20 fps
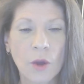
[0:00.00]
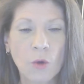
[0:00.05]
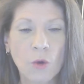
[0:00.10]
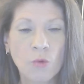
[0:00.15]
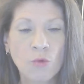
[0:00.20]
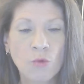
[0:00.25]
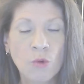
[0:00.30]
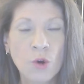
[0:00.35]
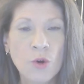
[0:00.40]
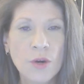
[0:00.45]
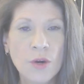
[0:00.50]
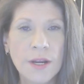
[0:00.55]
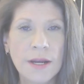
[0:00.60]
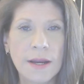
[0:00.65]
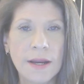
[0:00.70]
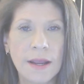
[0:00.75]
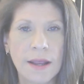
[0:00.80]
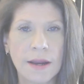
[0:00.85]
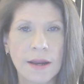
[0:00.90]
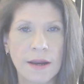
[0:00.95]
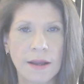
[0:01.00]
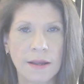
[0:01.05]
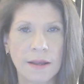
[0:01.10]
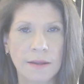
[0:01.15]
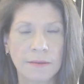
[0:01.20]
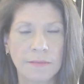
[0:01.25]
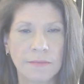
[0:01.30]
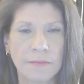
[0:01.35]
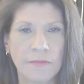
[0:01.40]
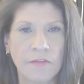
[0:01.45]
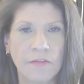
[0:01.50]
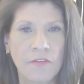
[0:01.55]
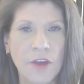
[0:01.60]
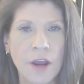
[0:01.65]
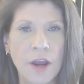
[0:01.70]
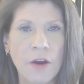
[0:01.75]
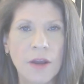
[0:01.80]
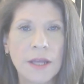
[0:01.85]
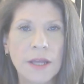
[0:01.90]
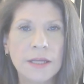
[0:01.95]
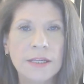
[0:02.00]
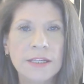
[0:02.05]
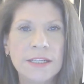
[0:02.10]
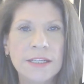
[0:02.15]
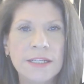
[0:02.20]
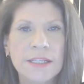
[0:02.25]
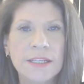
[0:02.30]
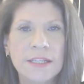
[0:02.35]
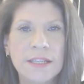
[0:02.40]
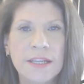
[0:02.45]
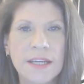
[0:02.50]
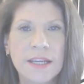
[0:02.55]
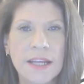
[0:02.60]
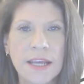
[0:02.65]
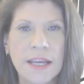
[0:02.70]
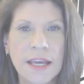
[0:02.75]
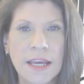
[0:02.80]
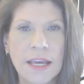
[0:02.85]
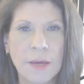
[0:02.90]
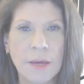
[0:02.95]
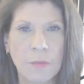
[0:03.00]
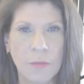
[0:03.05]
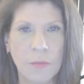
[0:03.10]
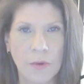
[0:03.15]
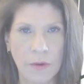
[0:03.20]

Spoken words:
rooted in very deep-seated